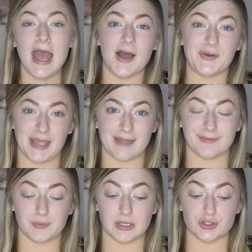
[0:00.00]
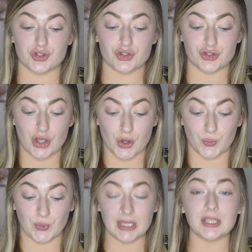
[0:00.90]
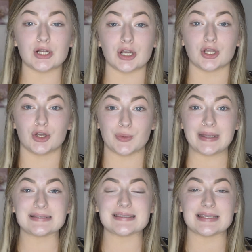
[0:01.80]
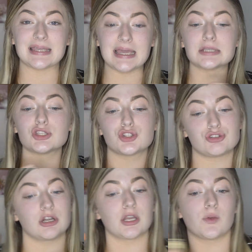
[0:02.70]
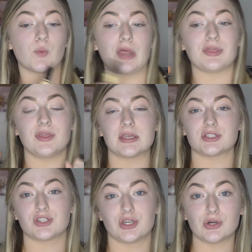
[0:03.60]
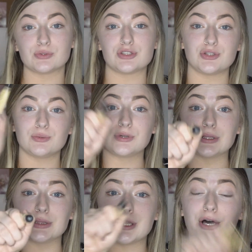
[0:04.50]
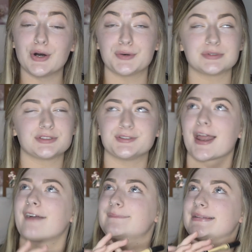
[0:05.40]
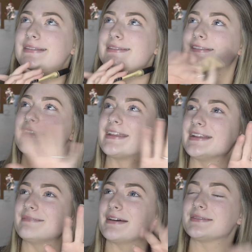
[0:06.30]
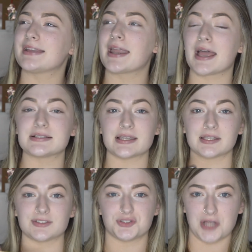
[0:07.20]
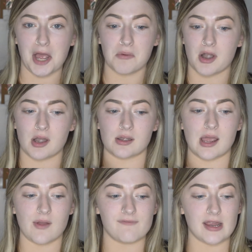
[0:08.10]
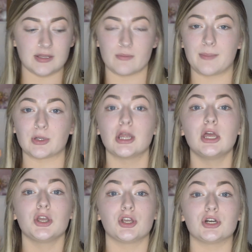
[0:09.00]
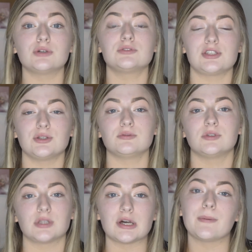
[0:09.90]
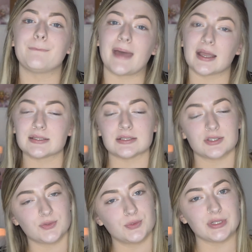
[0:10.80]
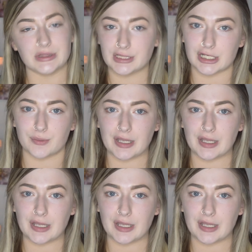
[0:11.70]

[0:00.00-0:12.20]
Okay everyone, so we are going to get started with this Go To Glow. Dude, I've been thinking about that. I said it in the shower and now I finally remember. Go To Glow back to school look.